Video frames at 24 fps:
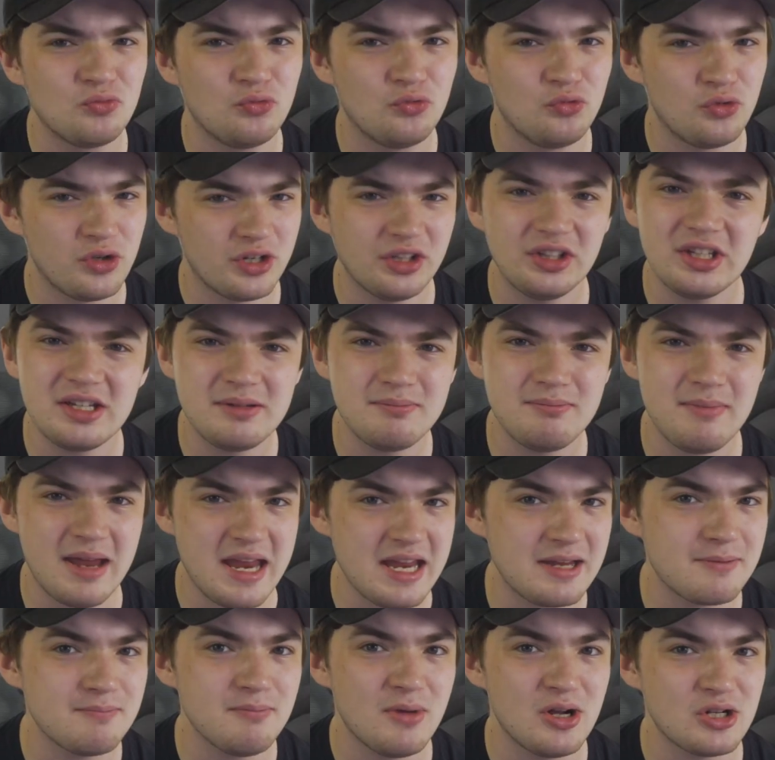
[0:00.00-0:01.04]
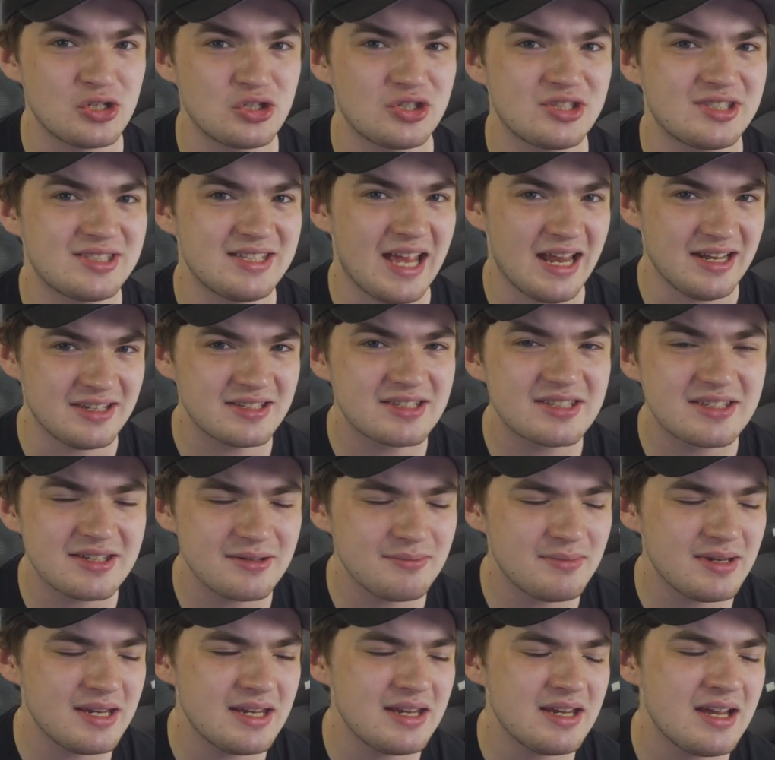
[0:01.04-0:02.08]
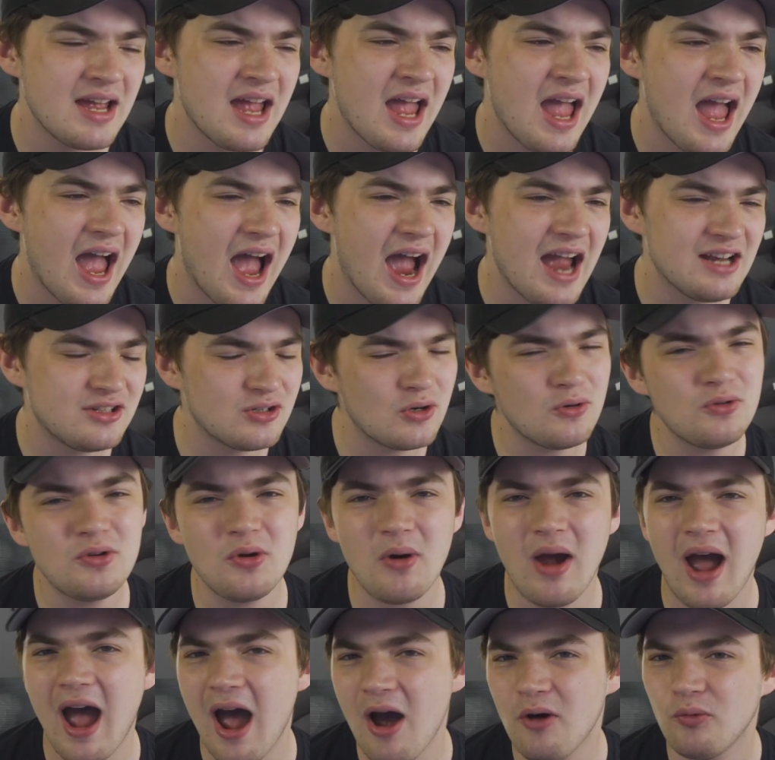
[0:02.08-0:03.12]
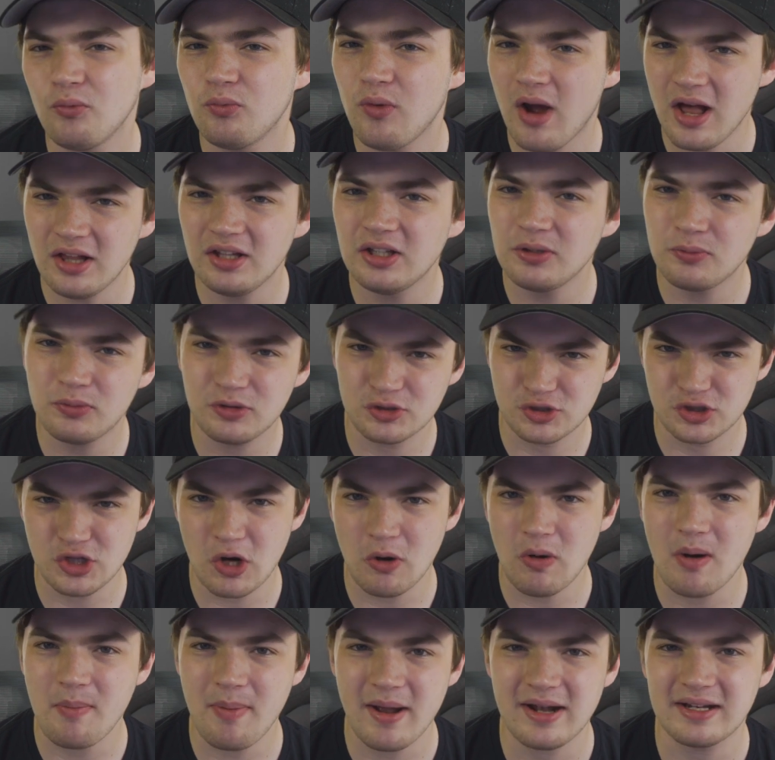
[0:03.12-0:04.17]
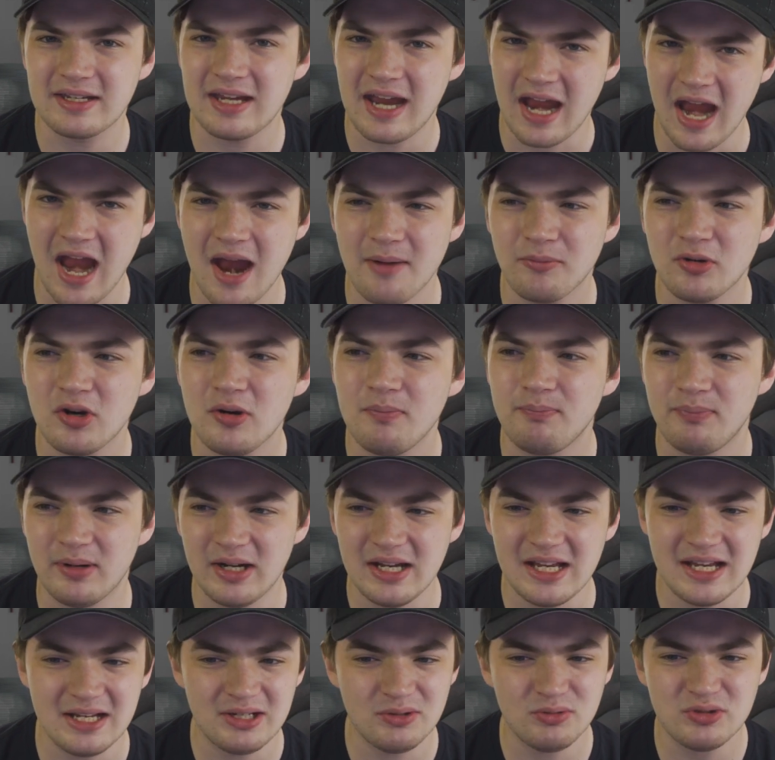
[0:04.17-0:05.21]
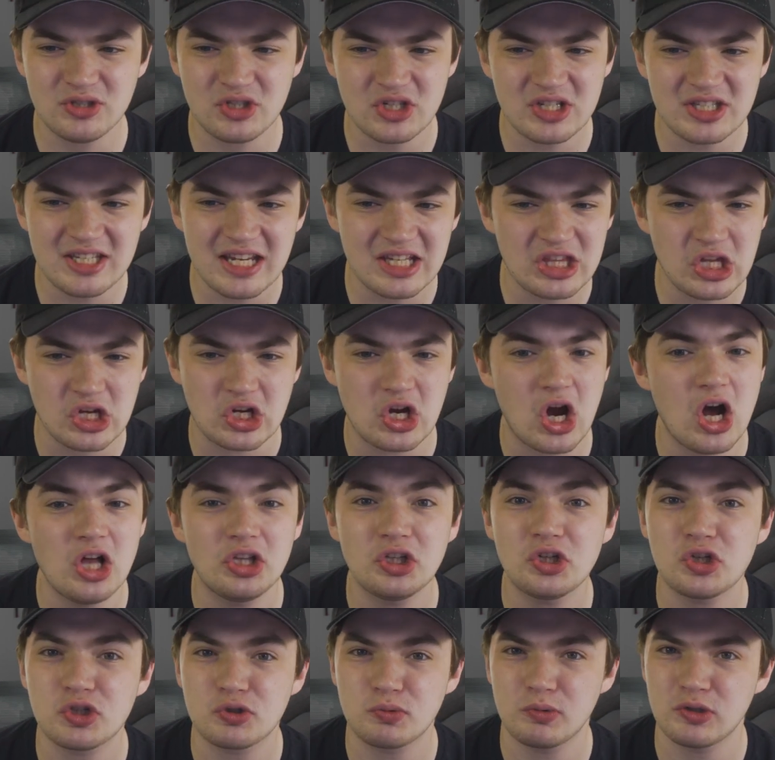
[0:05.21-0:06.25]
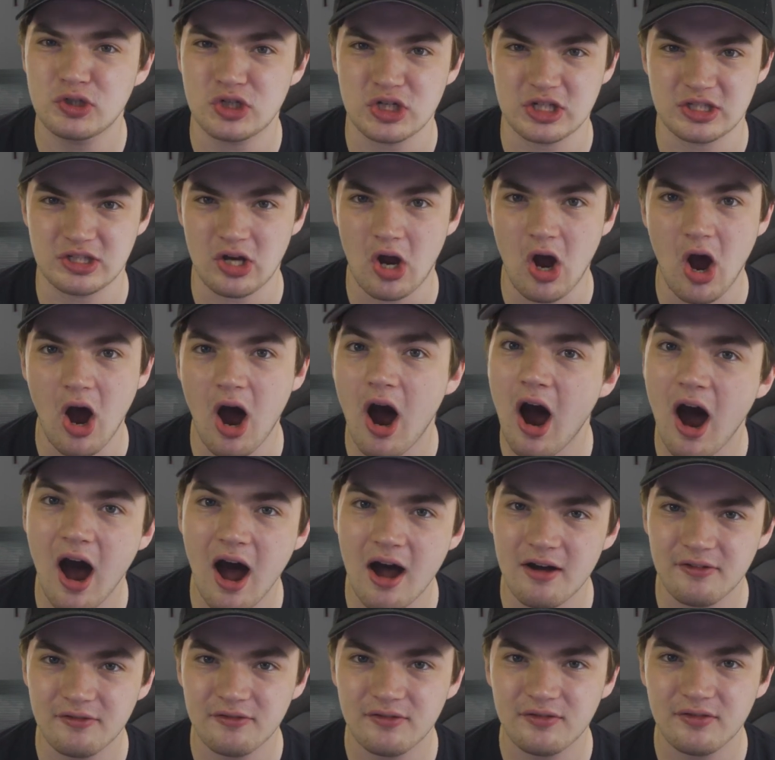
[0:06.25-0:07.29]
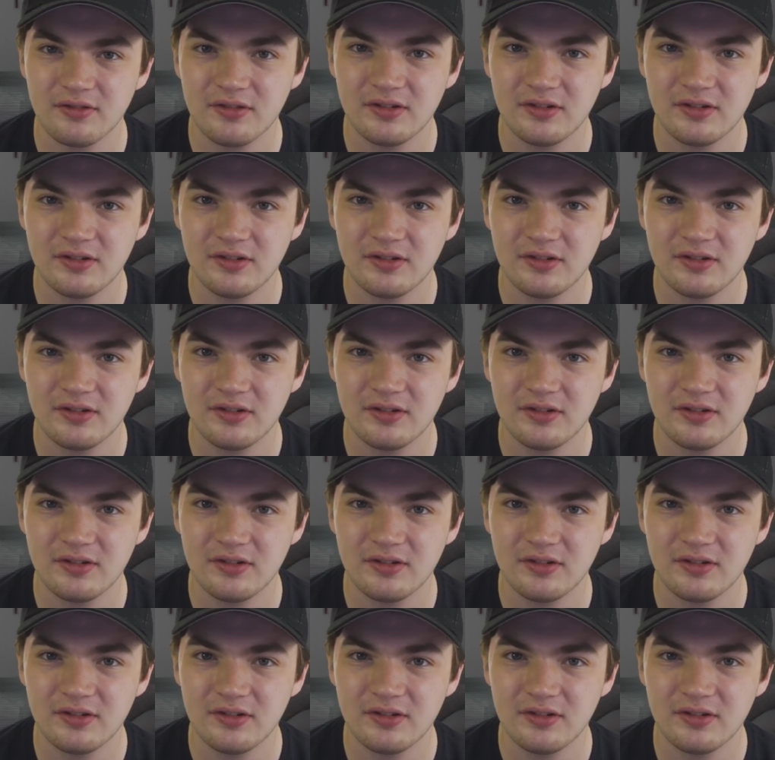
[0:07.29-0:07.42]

really make much sense to me. I don't know how well it will show up on camera, but it was just like the colors were just off.